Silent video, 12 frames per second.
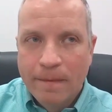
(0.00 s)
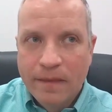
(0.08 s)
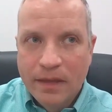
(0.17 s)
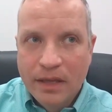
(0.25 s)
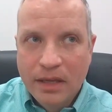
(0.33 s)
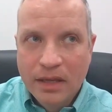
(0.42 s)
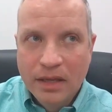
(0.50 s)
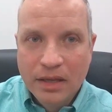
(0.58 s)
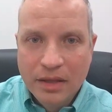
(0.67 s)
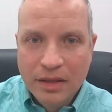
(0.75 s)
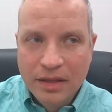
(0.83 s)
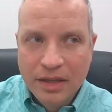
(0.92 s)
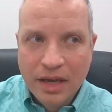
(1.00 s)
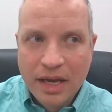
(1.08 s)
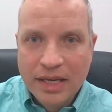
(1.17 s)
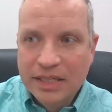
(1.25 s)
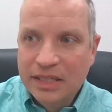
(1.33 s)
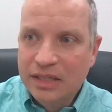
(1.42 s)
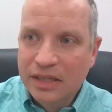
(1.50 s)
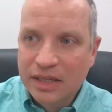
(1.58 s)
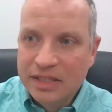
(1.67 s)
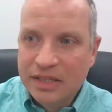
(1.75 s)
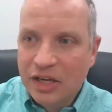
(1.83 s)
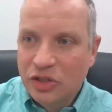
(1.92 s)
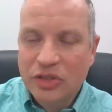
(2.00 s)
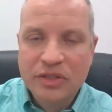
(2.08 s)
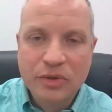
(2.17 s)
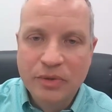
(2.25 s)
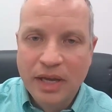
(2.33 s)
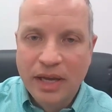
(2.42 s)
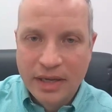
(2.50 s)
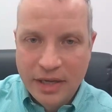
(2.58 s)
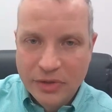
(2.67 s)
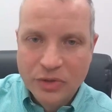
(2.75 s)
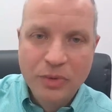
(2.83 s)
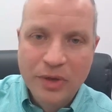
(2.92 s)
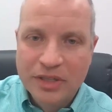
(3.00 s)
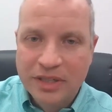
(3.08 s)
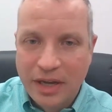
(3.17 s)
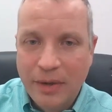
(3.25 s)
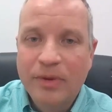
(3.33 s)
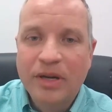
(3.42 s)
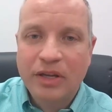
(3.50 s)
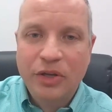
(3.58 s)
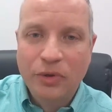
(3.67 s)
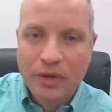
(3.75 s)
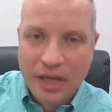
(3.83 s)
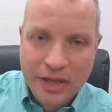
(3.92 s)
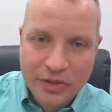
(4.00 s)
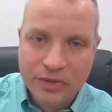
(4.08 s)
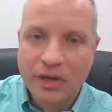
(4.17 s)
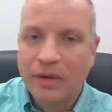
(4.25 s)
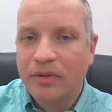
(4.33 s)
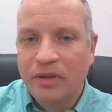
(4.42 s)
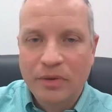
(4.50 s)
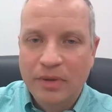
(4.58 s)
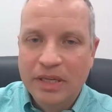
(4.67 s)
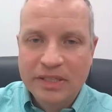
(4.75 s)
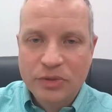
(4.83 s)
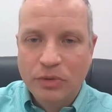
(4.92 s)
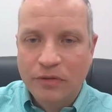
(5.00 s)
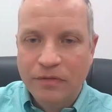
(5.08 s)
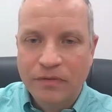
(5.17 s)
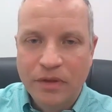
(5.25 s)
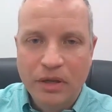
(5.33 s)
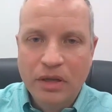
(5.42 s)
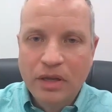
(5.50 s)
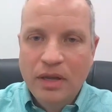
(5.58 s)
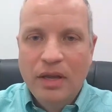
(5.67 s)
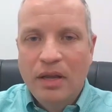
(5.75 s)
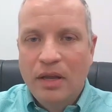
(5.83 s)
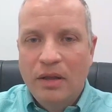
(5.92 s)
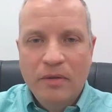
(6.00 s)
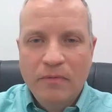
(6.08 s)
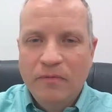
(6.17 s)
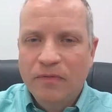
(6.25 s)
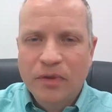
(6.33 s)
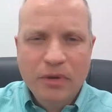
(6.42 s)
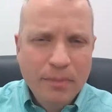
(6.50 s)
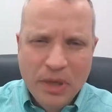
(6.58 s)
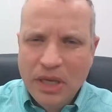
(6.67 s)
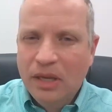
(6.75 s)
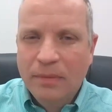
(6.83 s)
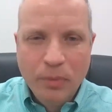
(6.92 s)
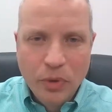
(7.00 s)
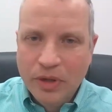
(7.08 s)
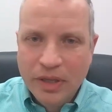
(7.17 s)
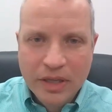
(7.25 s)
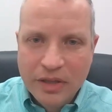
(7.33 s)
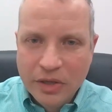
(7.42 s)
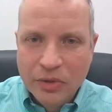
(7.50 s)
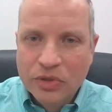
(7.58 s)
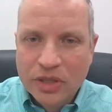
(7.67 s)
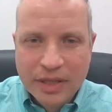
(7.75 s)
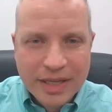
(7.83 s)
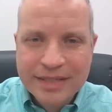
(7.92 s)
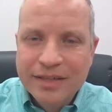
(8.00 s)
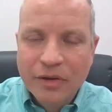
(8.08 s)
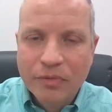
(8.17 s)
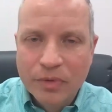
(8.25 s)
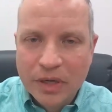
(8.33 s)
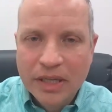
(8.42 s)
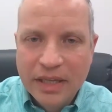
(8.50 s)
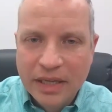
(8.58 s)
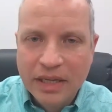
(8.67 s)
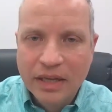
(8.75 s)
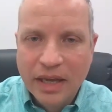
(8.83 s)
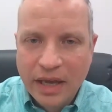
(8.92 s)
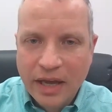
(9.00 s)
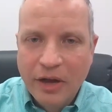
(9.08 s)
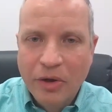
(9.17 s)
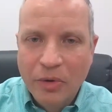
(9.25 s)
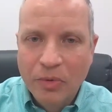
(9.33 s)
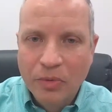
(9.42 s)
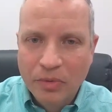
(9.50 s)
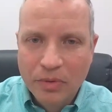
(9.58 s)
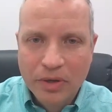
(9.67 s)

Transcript: the idea, it's not just, okay, here's a question, I want to cure cancer. It's sort of very big, boiling the ocean. That's not really how